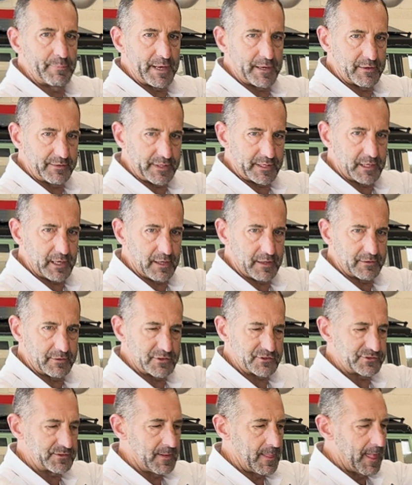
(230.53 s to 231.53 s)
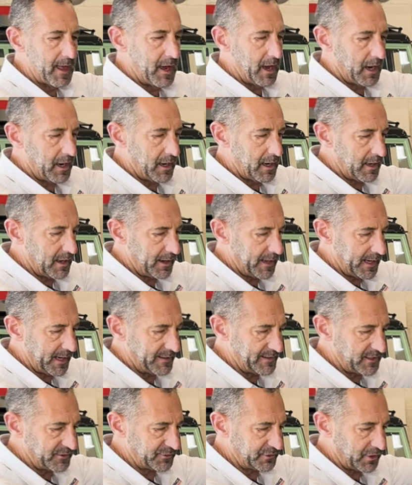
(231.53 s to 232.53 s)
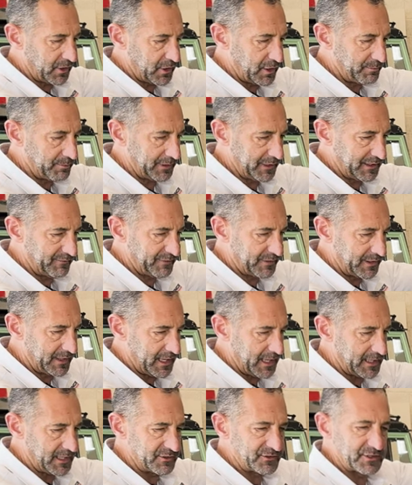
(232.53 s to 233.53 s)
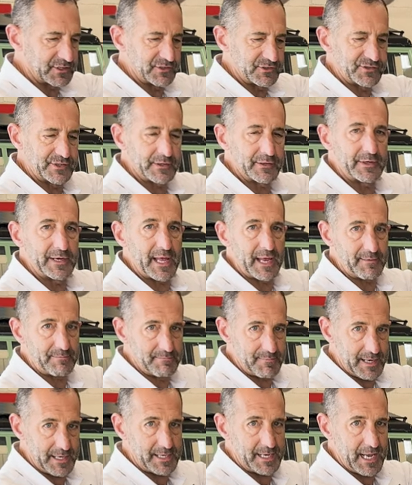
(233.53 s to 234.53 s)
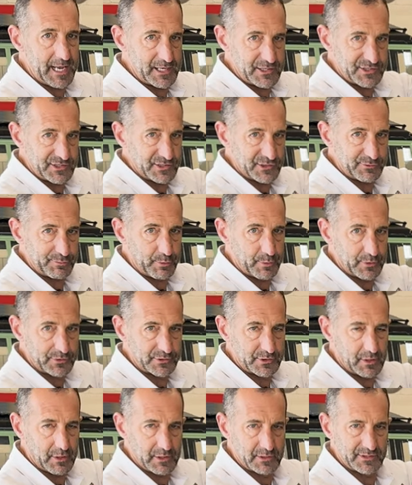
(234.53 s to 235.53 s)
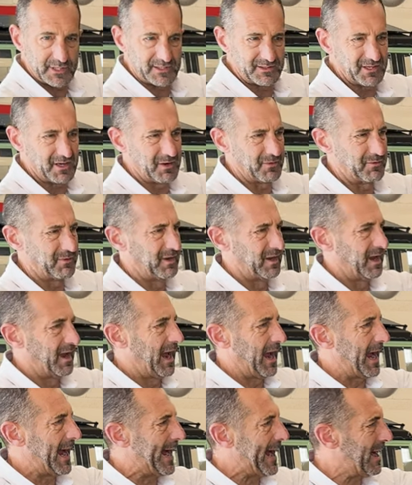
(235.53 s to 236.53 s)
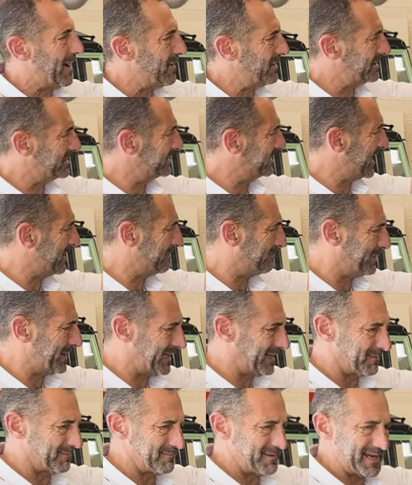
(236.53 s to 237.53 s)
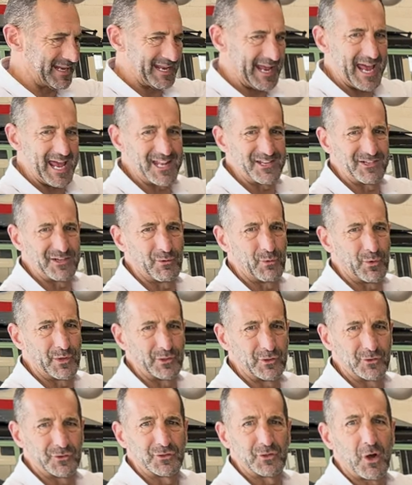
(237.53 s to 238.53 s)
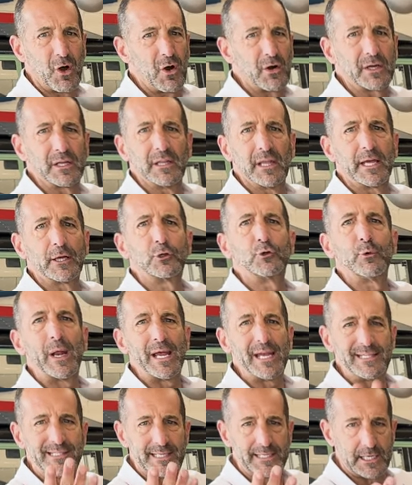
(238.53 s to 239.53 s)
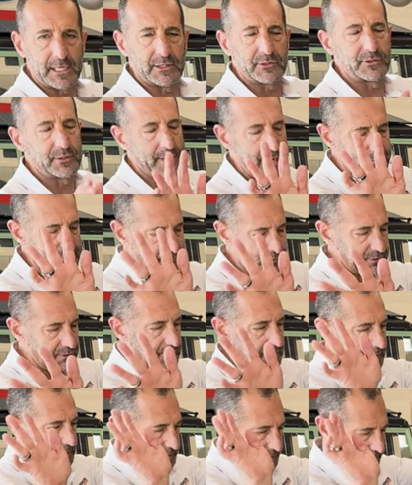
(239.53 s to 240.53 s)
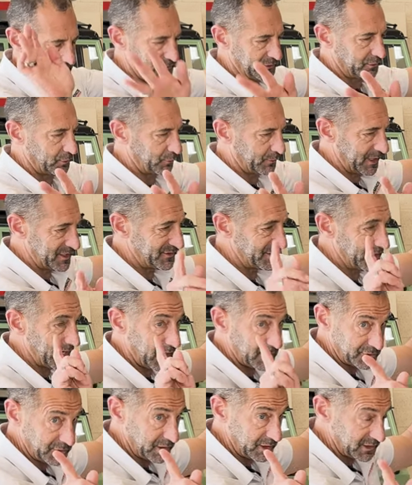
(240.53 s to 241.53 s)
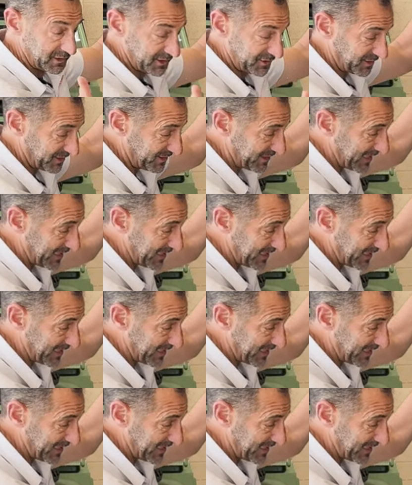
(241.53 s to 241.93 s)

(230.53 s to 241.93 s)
better than others. Uh, and this car, believe it or not, is considered a mid-engine sports car. You say, Tone, how could that be the mid-engine where you're talking like craziness? You're absolutely right. It is a little crazy. I'll show you in just a